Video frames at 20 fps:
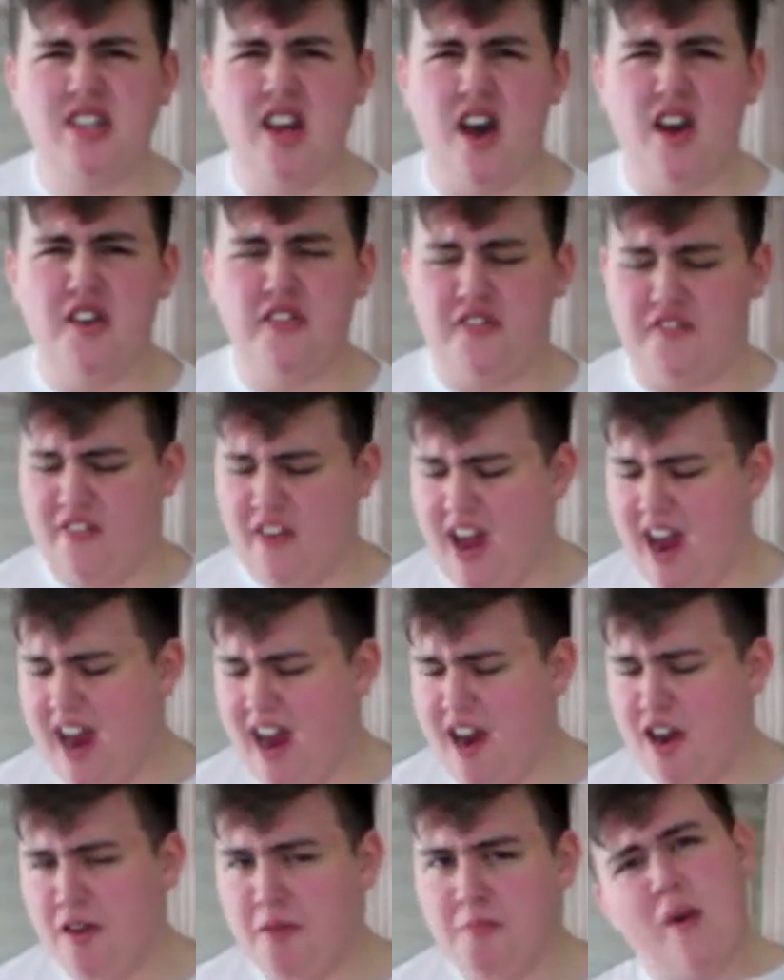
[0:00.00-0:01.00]
no
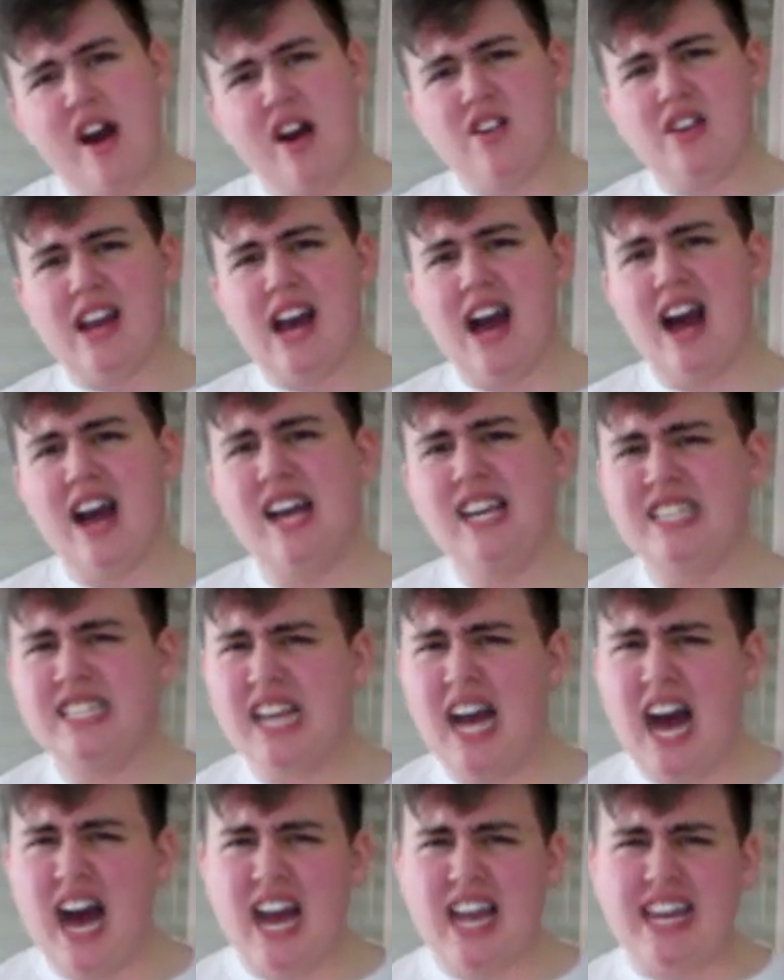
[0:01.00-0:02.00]
fair. Well, guys,
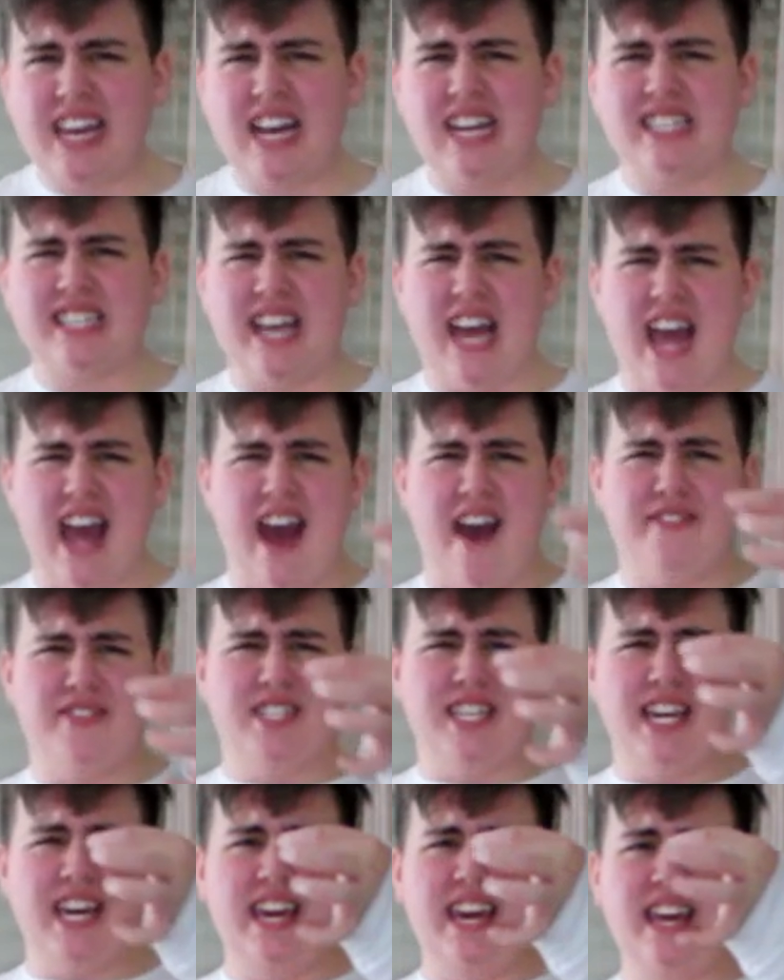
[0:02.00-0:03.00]
I guess I have
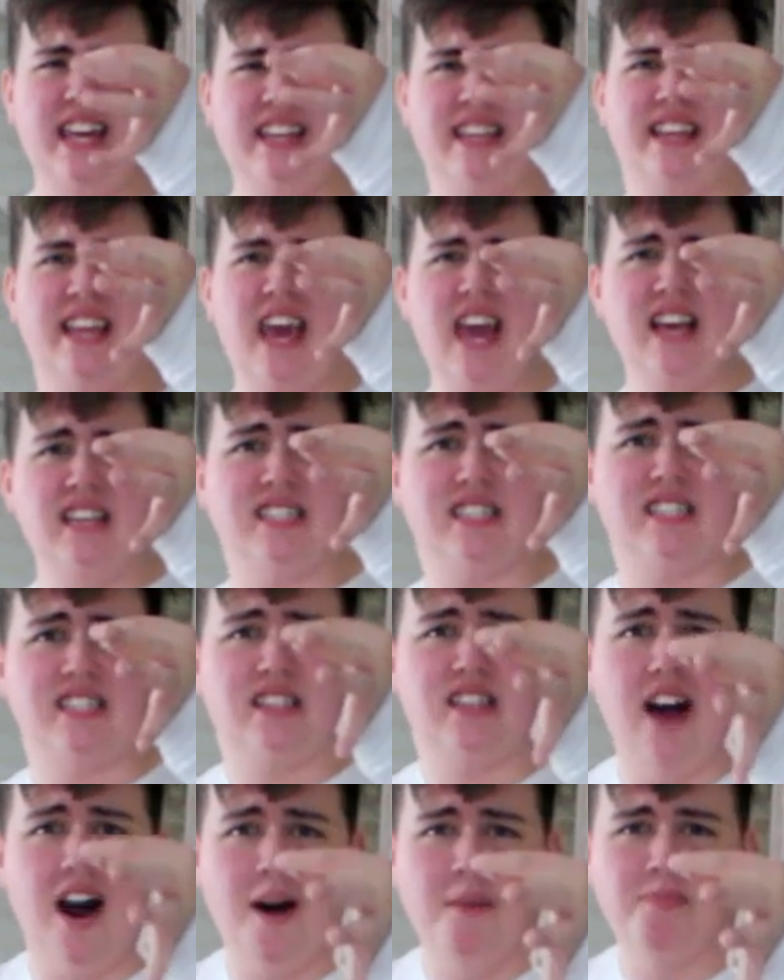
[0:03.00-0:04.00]
to eat this
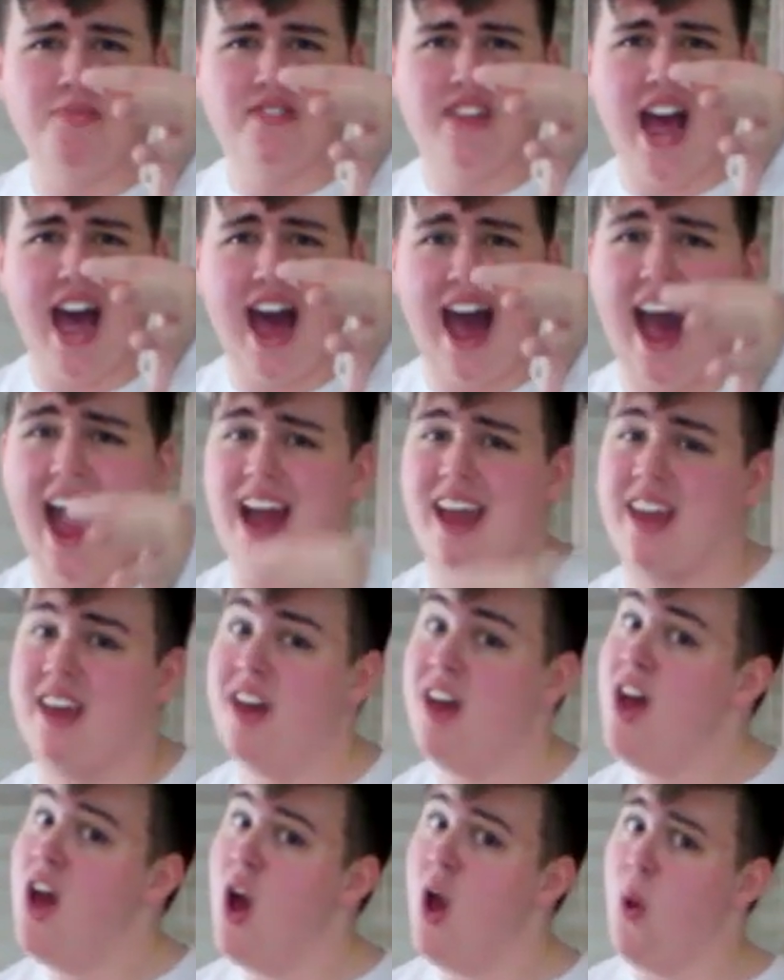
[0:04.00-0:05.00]
thumbtack.
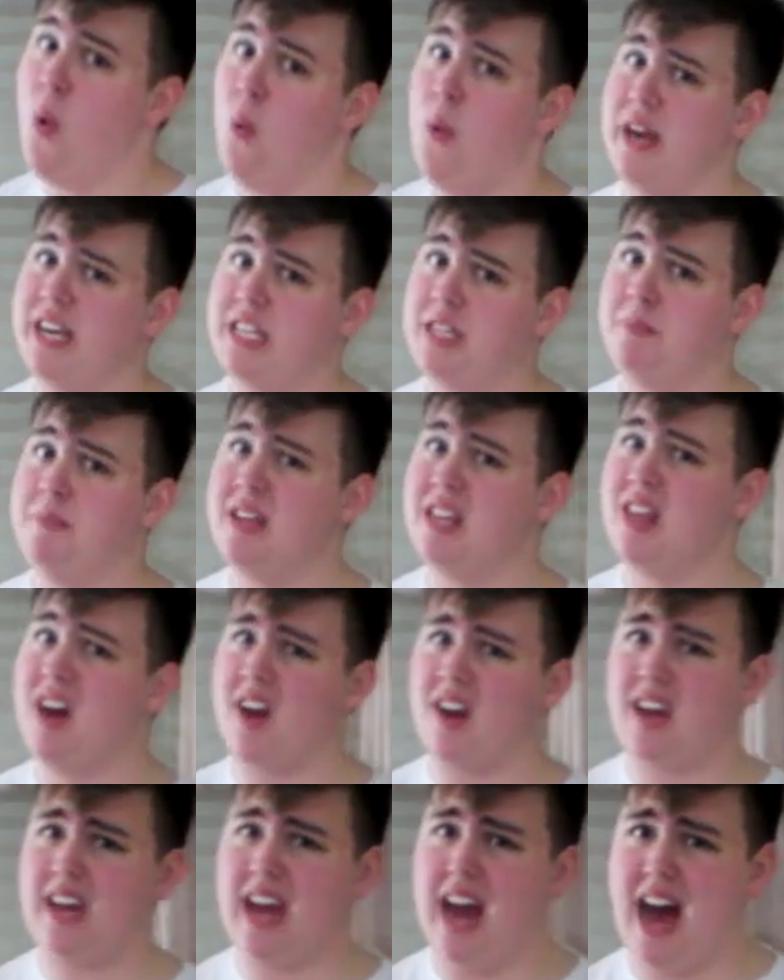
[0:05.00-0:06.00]
Wish me
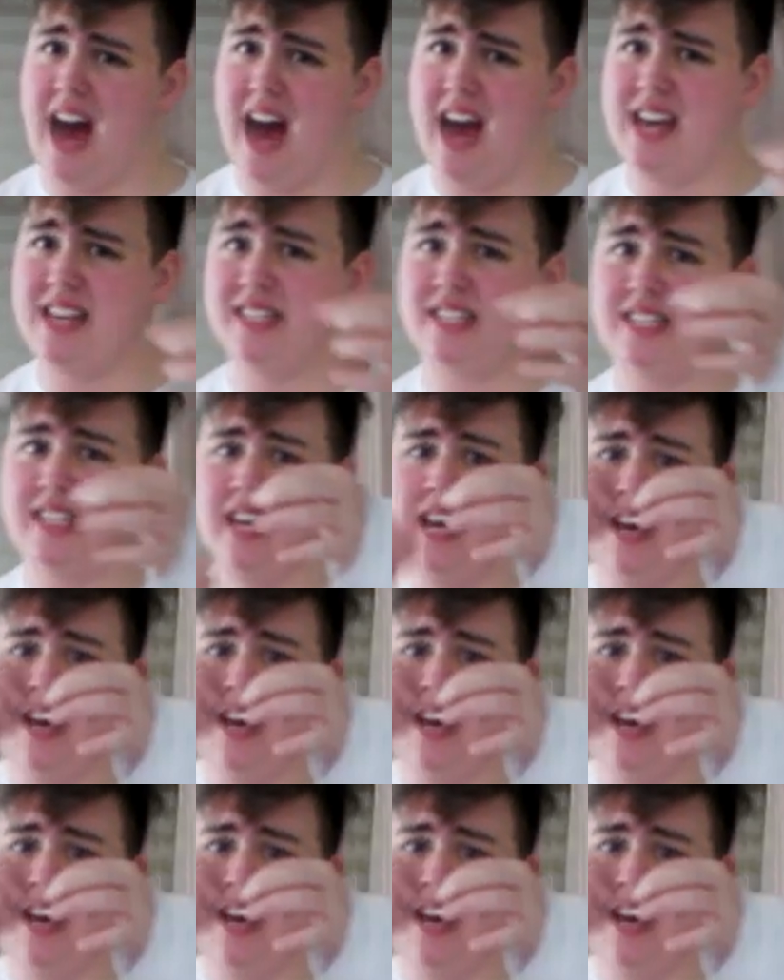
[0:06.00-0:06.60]
luck, guys.